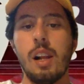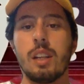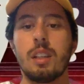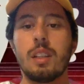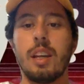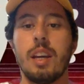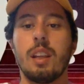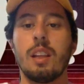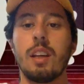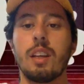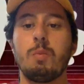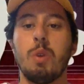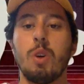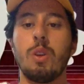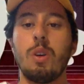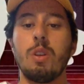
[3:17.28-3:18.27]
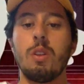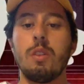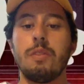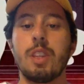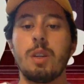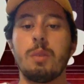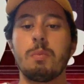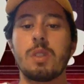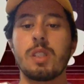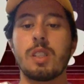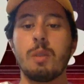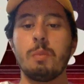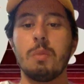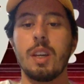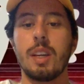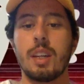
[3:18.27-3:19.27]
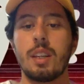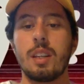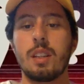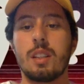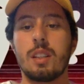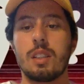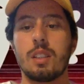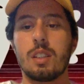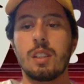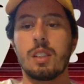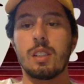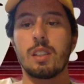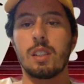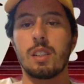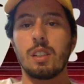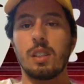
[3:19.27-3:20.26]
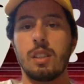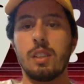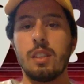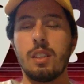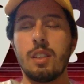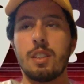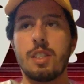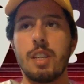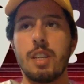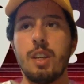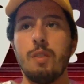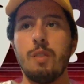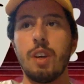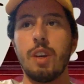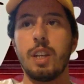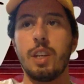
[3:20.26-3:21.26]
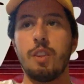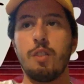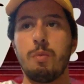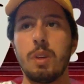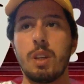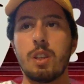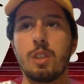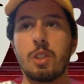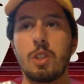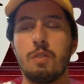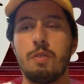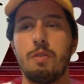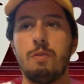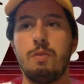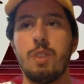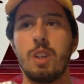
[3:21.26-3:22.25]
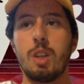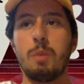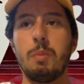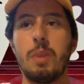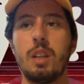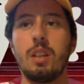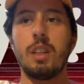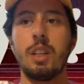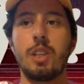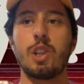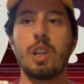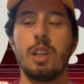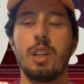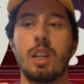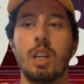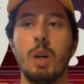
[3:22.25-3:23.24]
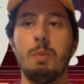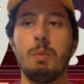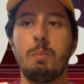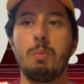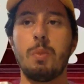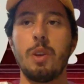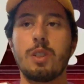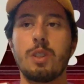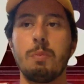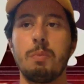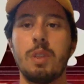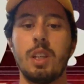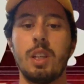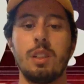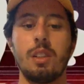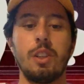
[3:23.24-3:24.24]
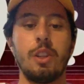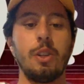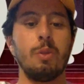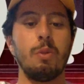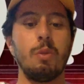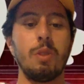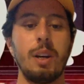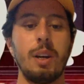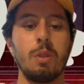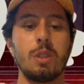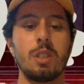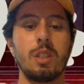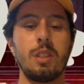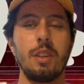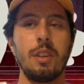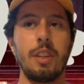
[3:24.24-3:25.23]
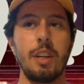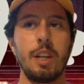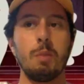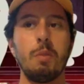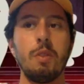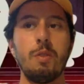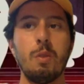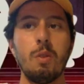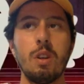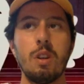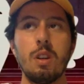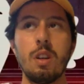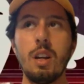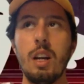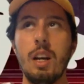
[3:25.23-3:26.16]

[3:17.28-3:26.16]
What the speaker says: yeah, like well, all of them seem like it's innovative because you're fundamentally trying to come up with something new that wasn't there before,